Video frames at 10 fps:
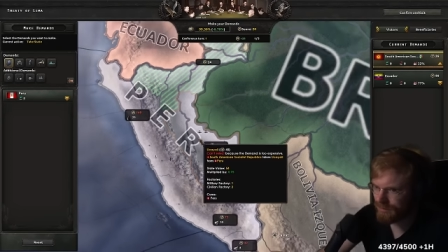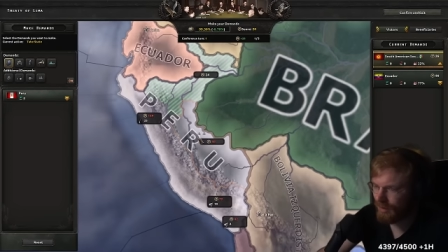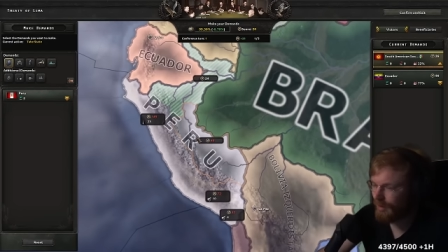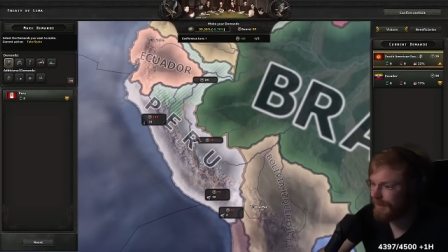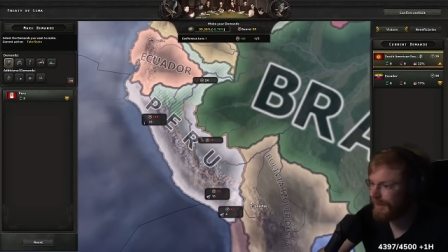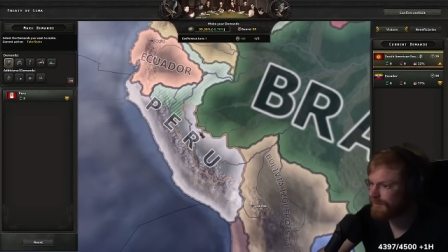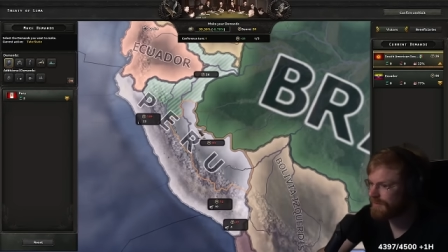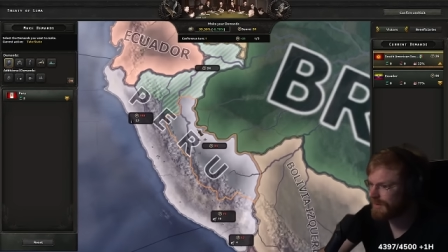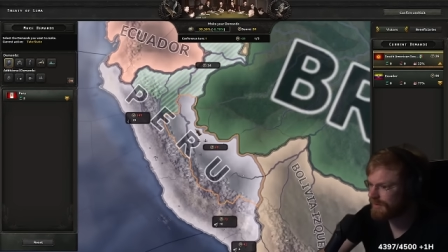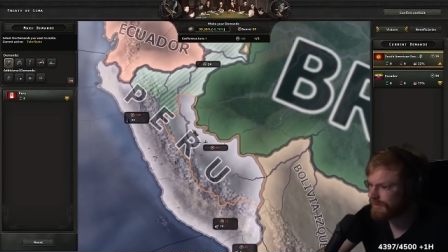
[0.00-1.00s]
Oh, I'm allowed to
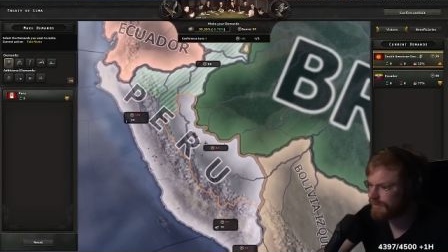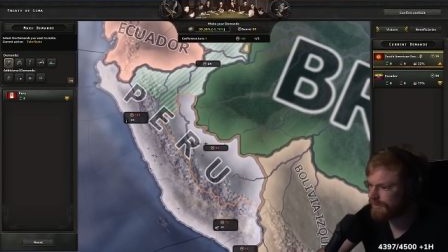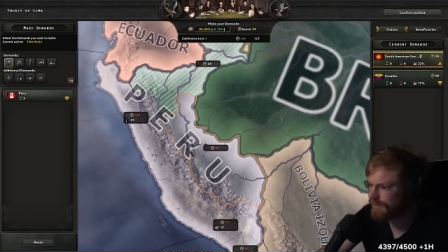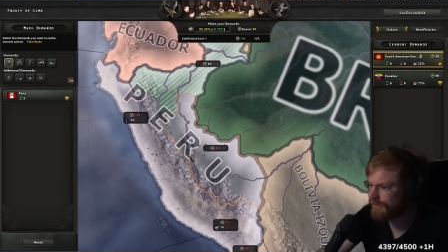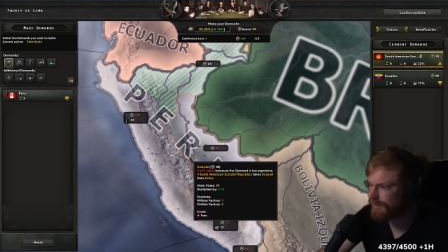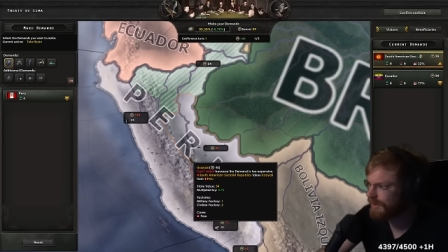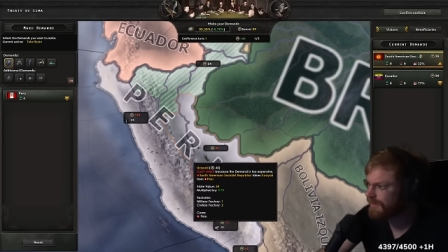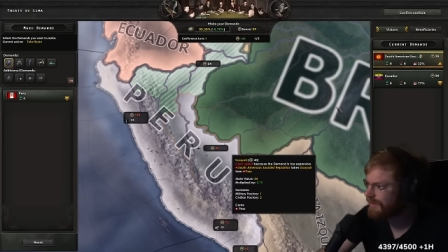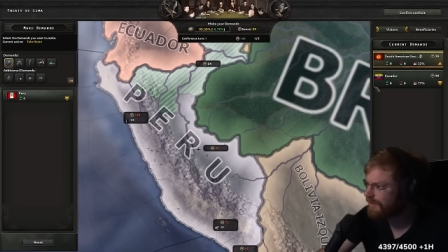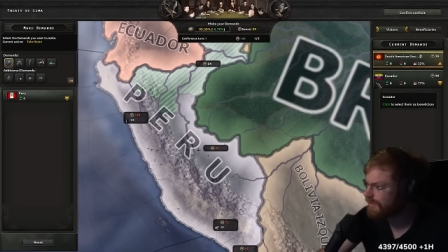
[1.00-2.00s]
take... Wait,
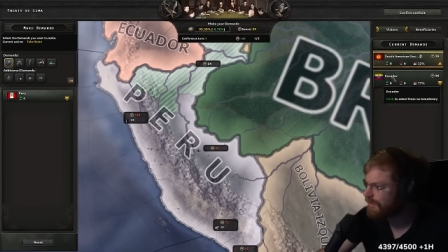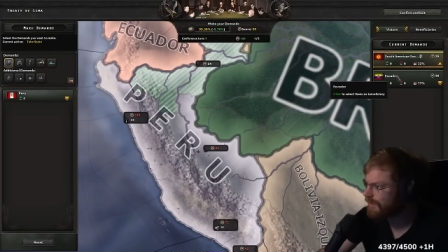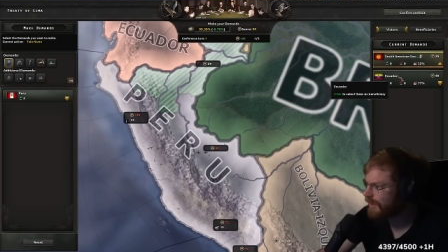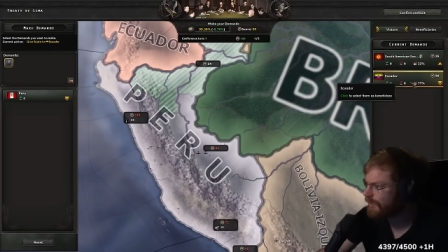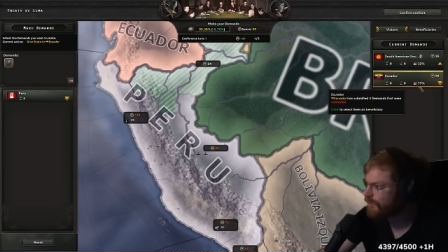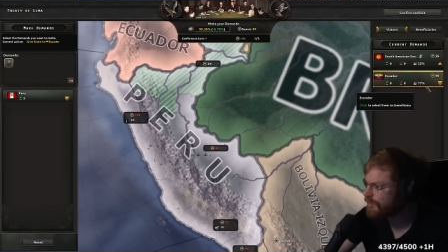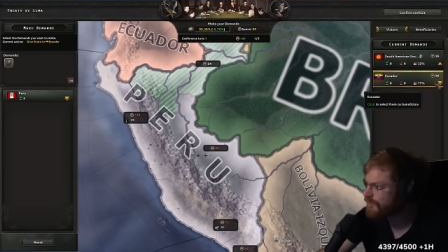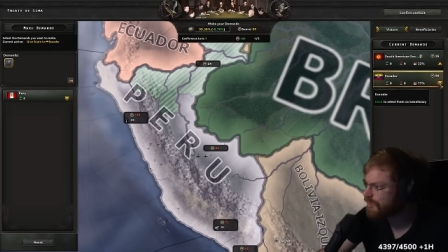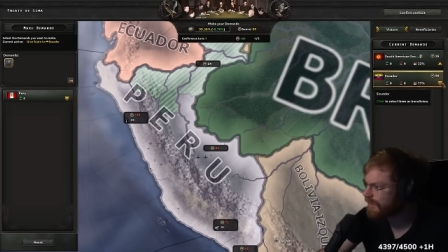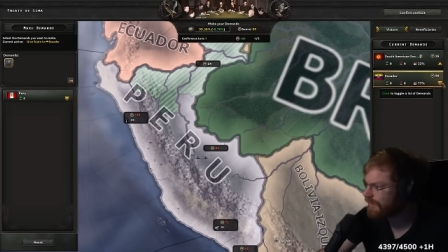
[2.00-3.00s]
Ecuador just
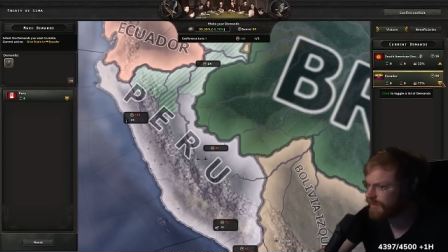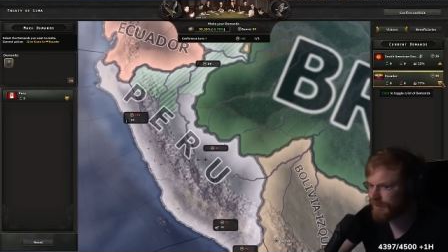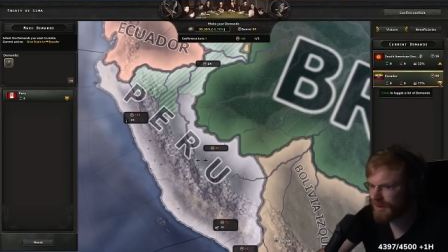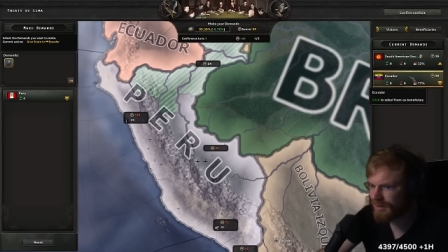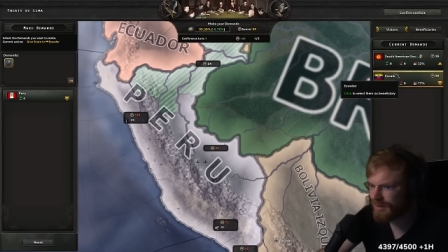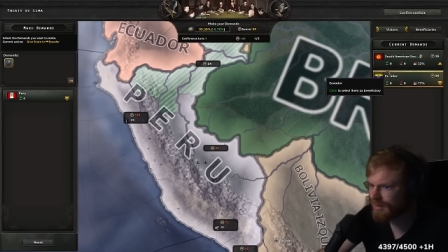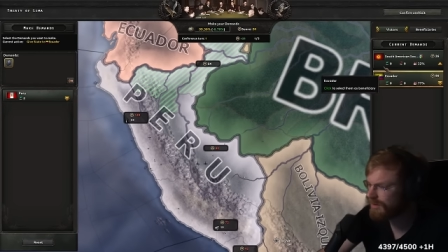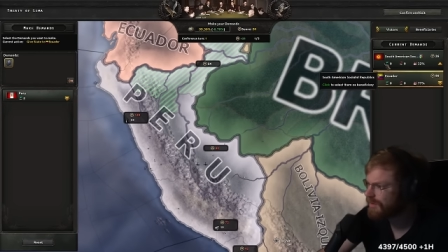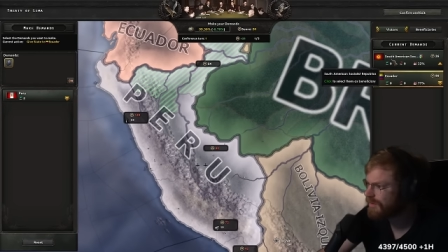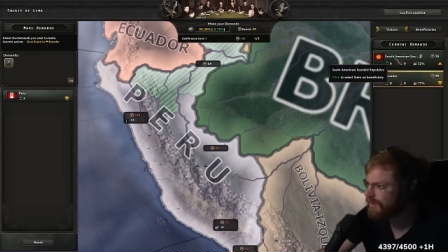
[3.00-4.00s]
took that from me.
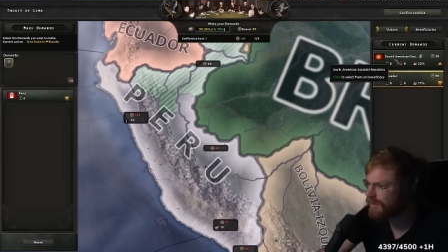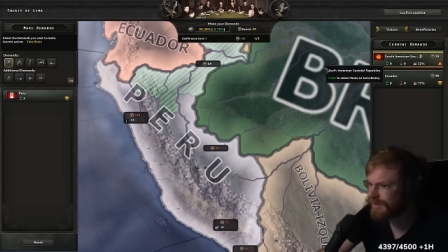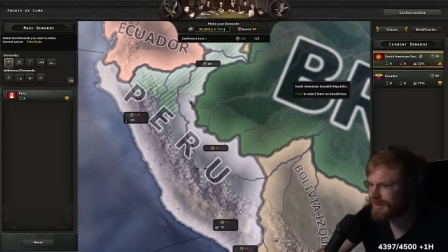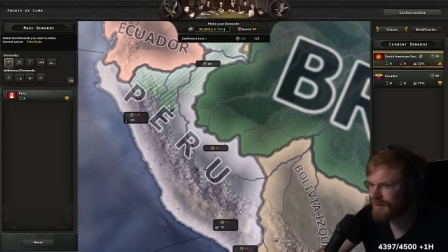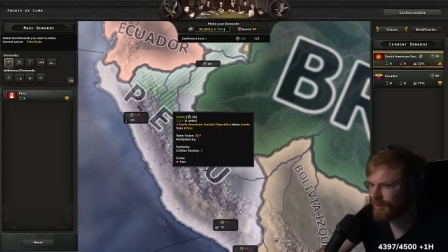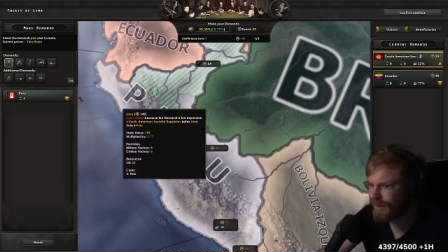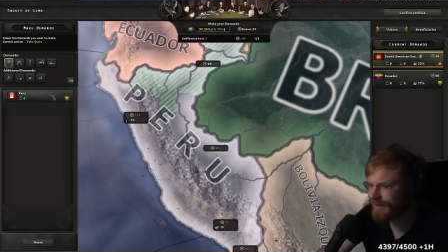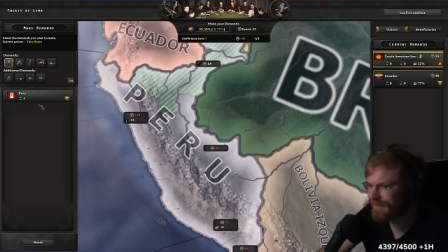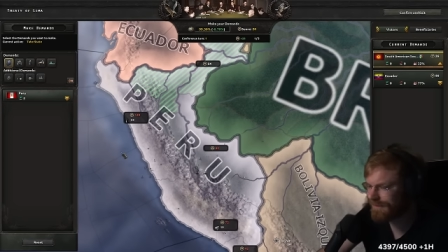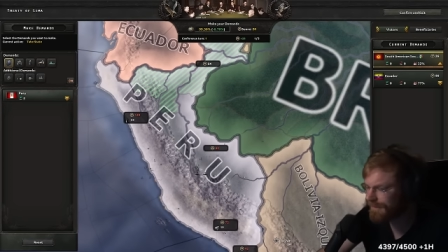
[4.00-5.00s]
Dicker, what
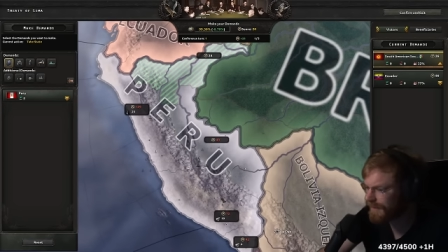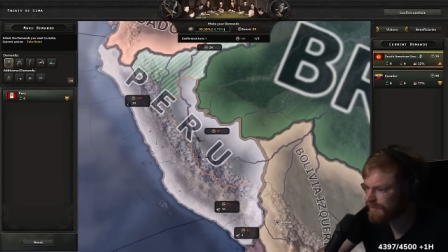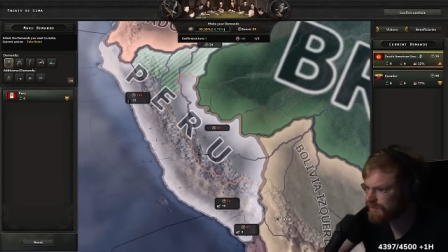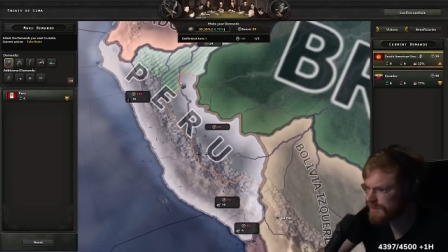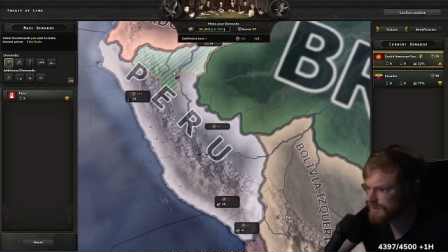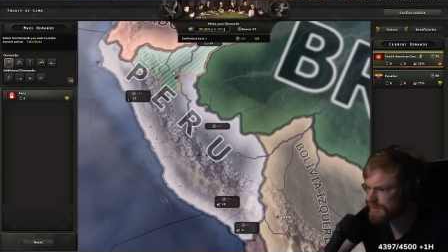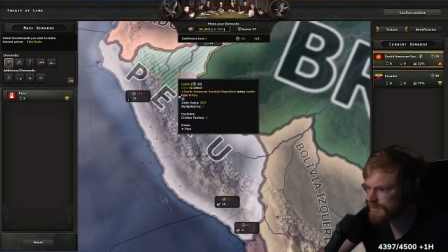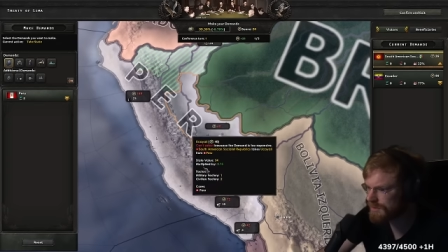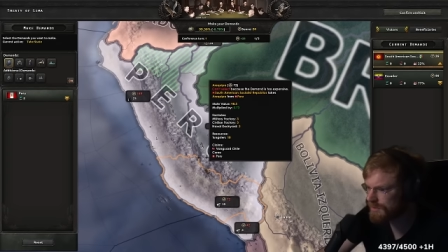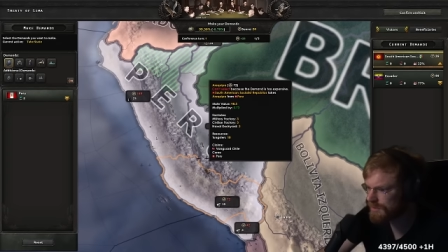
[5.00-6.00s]
the fuck you want,
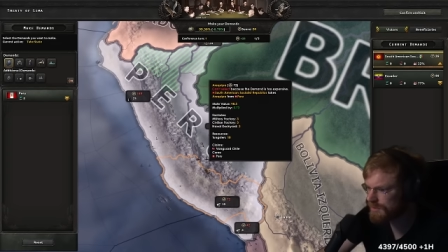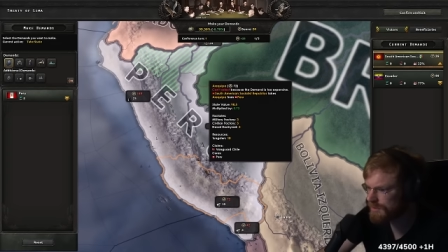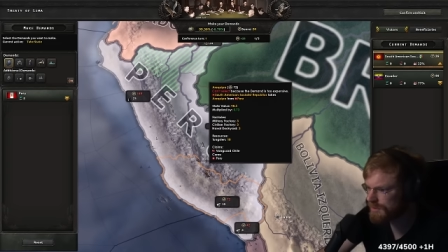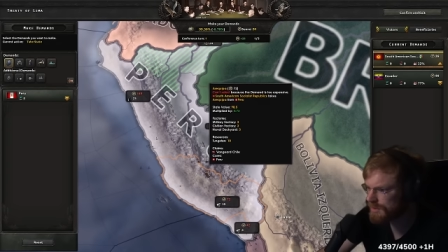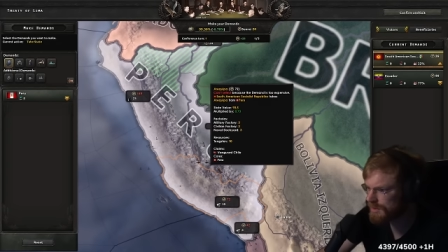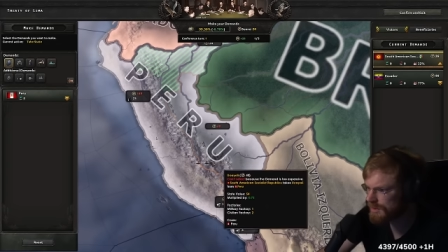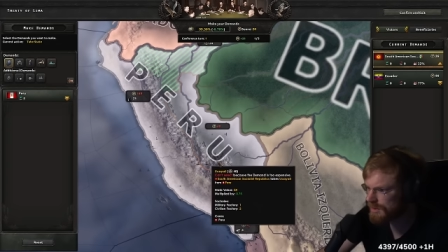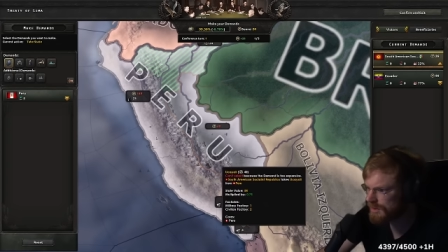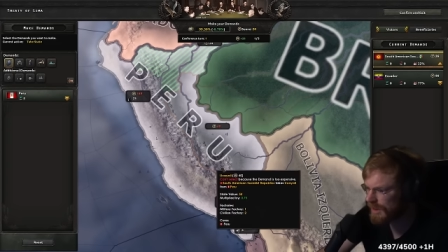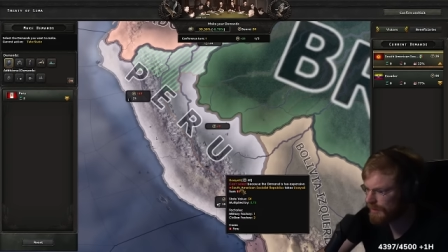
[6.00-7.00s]
Alter?
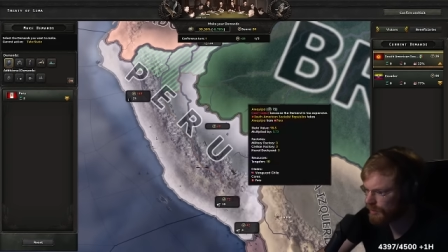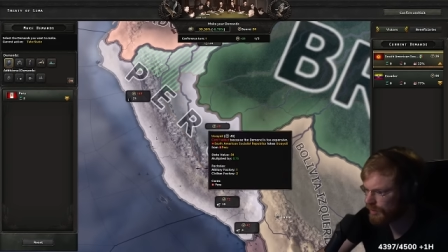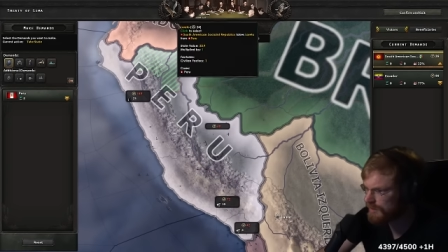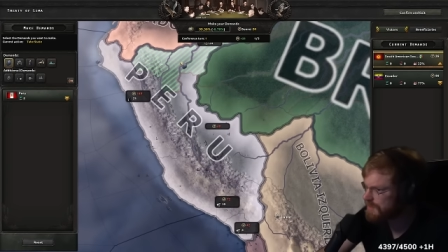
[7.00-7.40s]
Ecuador...